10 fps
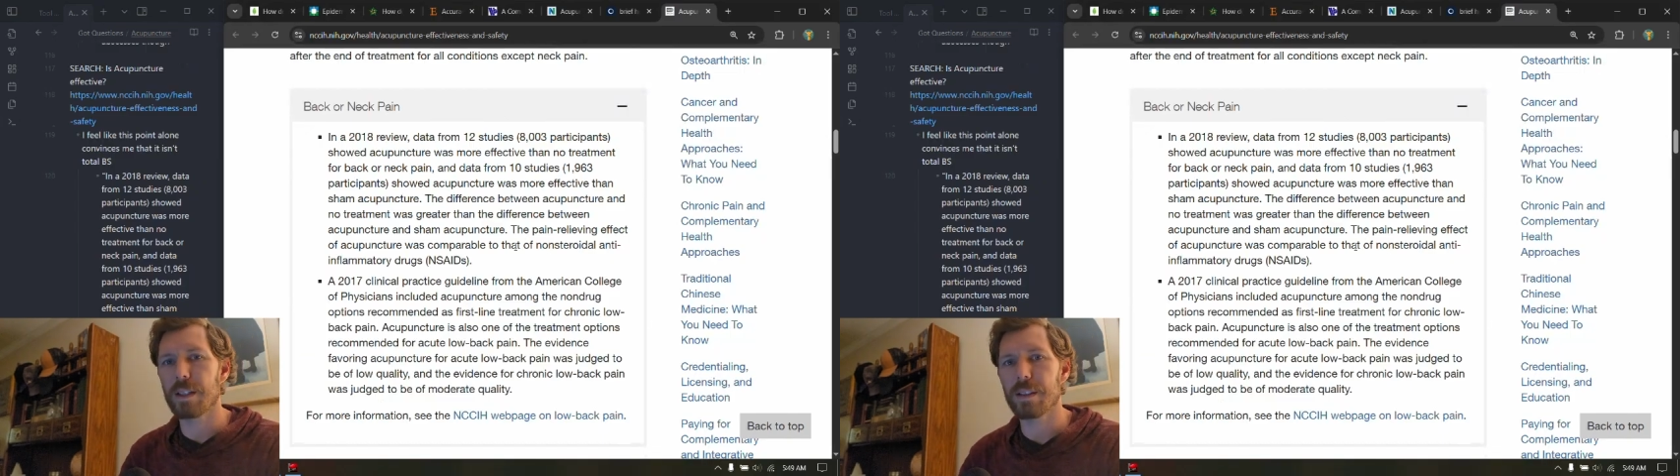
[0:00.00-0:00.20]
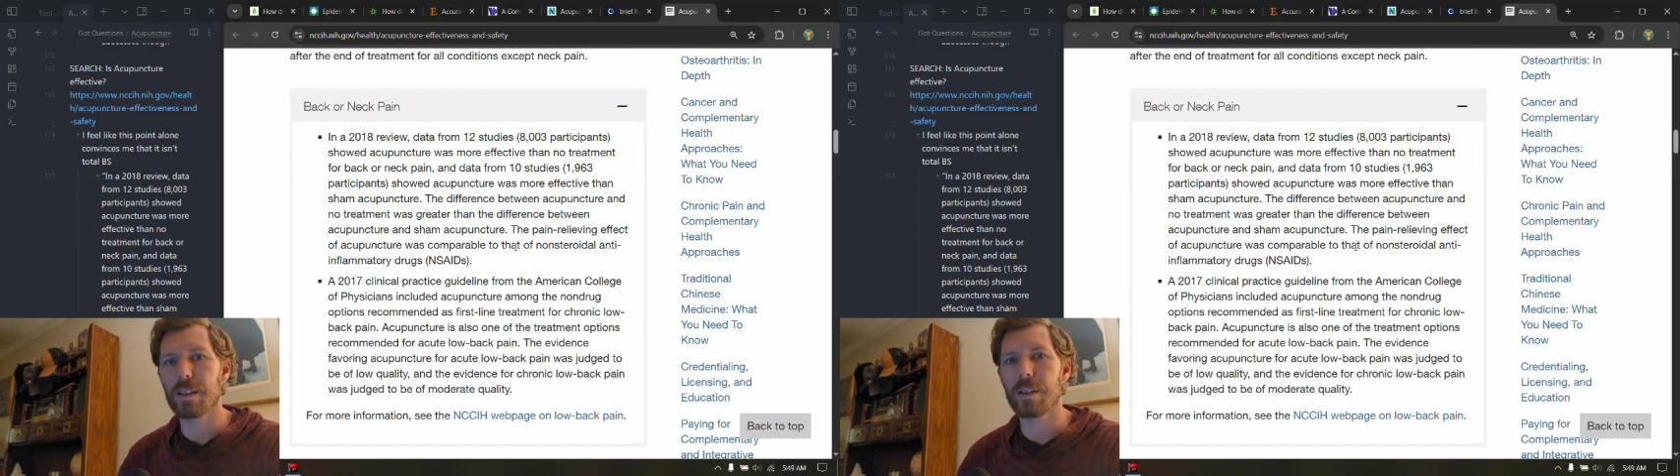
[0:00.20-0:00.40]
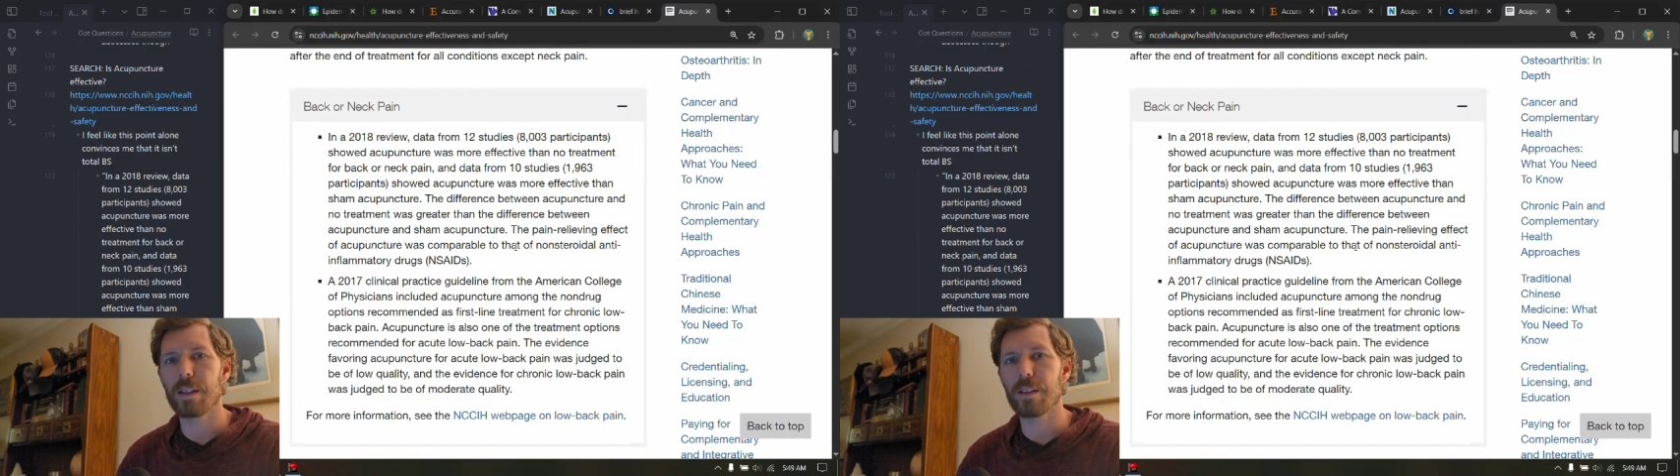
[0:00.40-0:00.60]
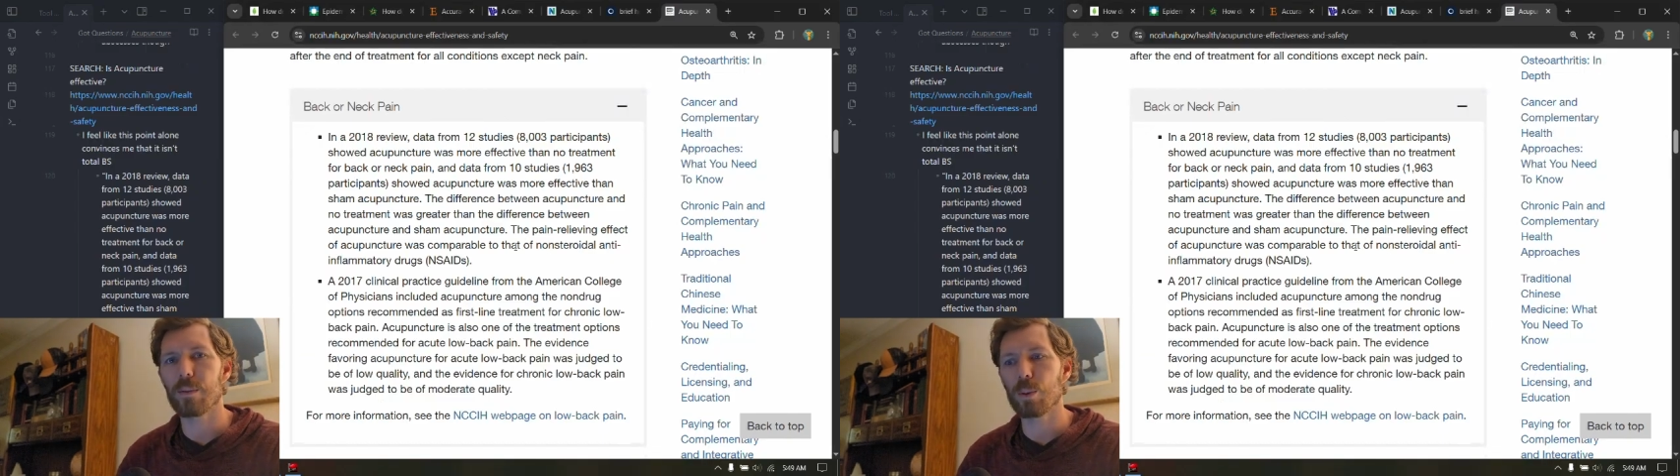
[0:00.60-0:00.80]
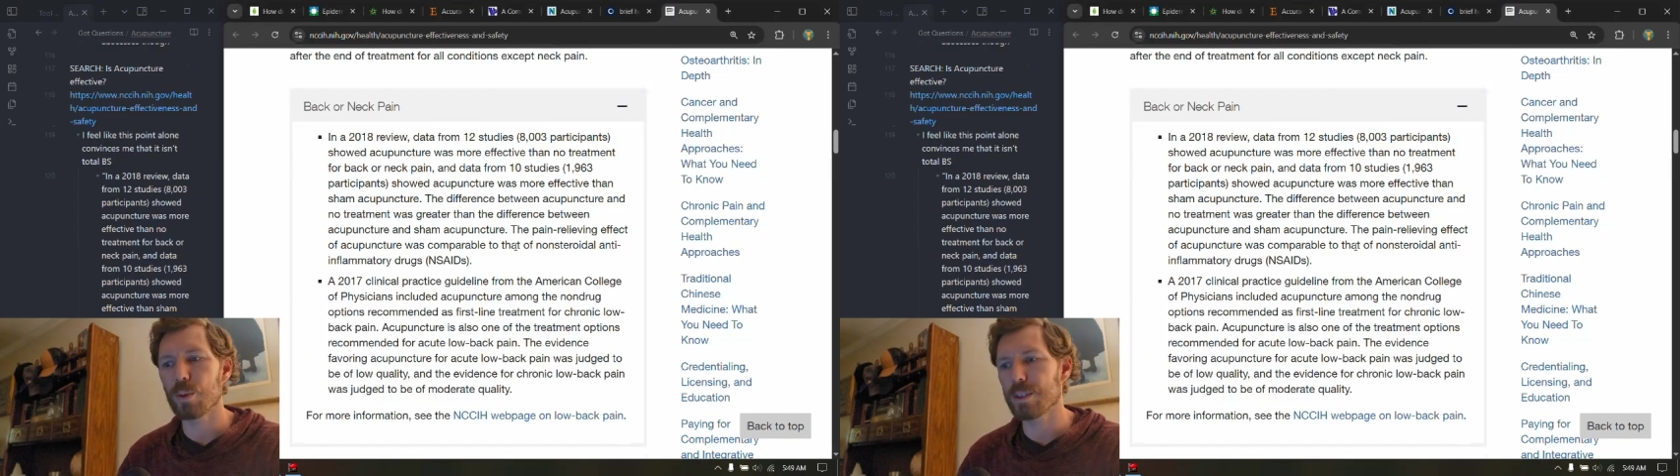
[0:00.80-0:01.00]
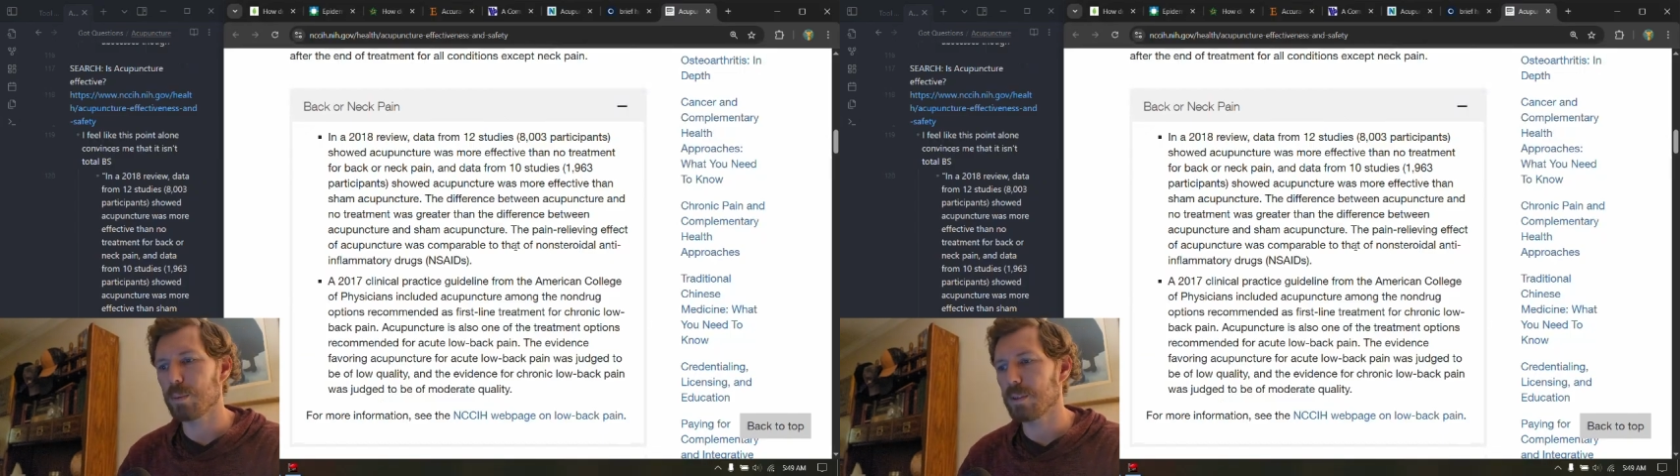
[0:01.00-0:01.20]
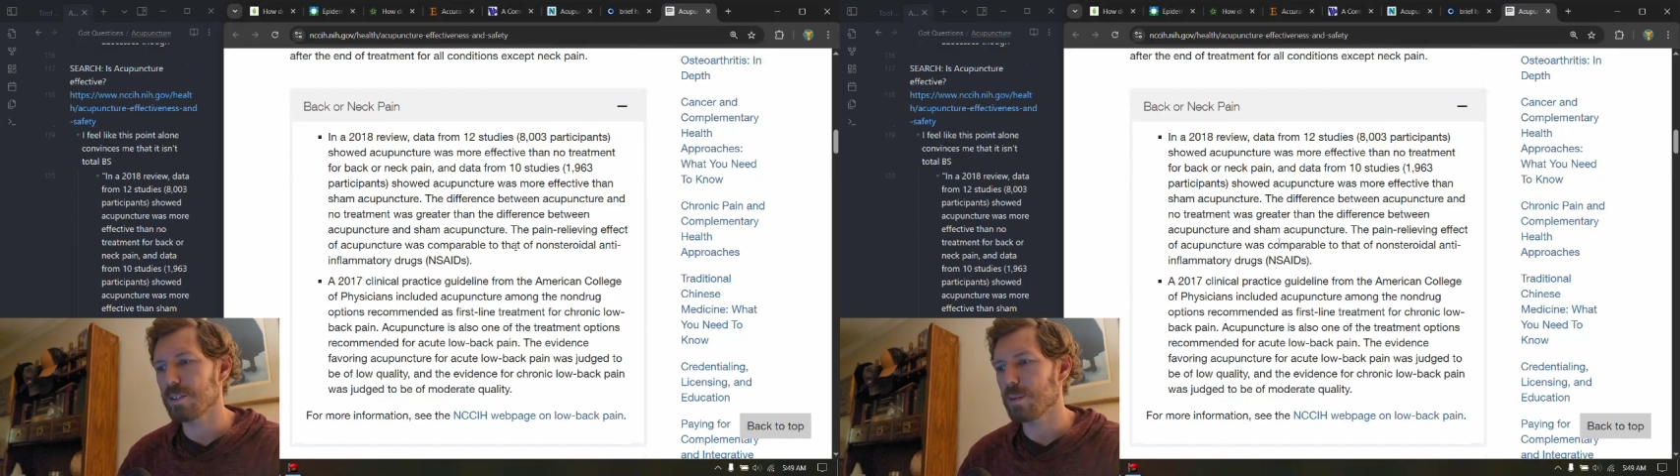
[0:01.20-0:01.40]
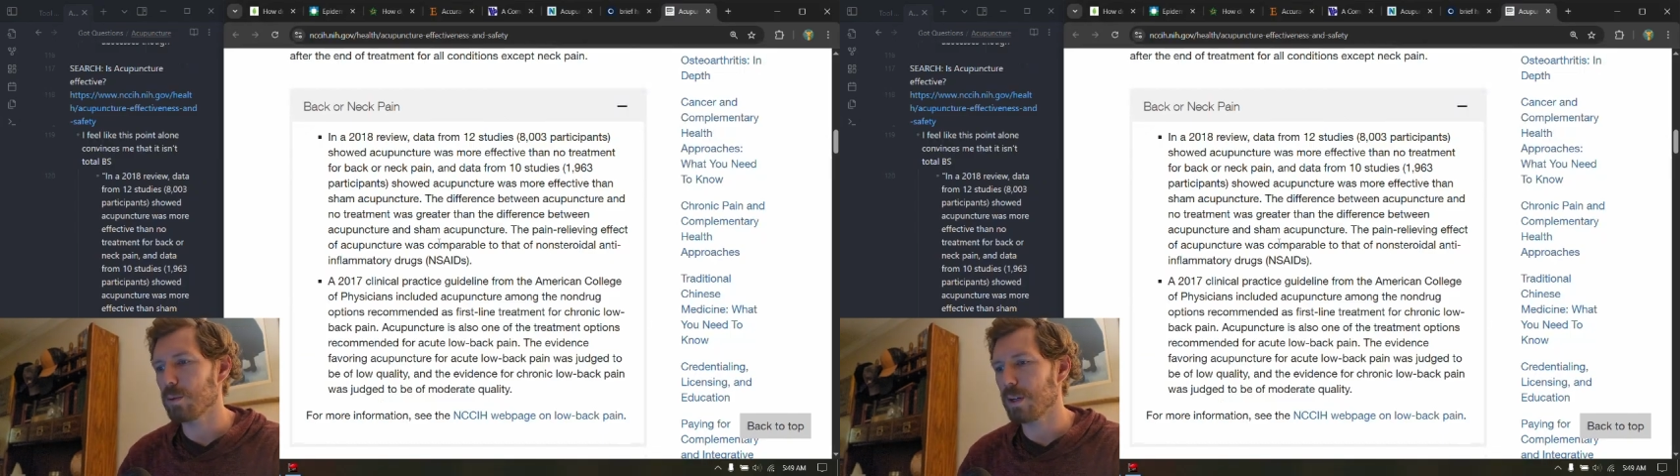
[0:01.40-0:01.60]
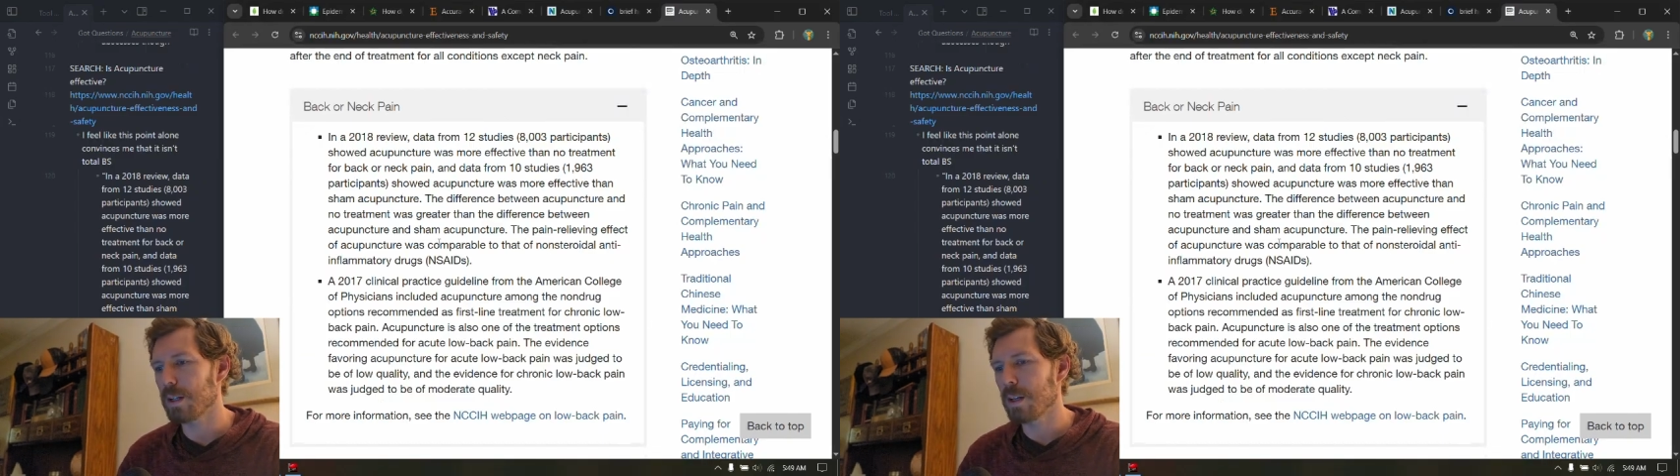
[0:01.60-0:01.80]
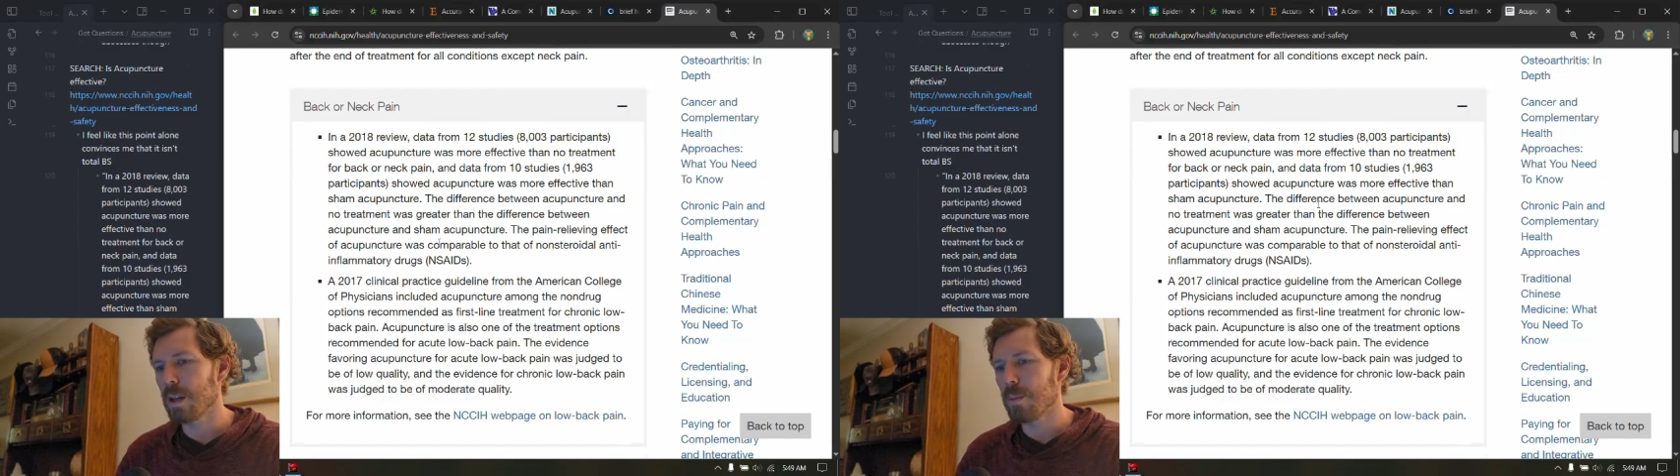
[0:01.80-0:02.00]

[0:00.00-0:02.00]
like that kind of rules out placebo, right?